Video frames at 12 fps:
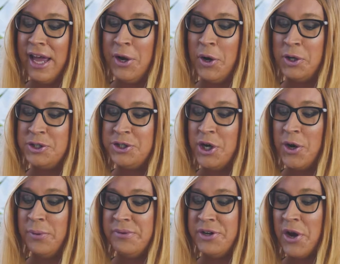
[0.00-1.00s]
And
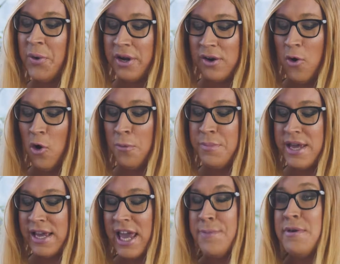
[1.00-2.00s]
Honcho, you know, called
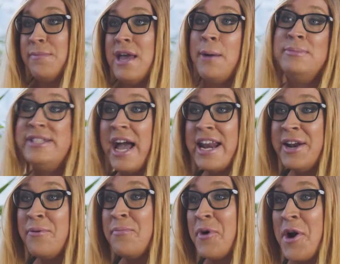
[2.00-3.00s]
me, keeping me updated
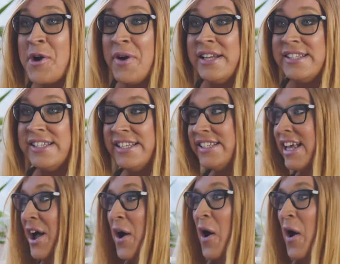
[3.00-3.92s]
on progresses,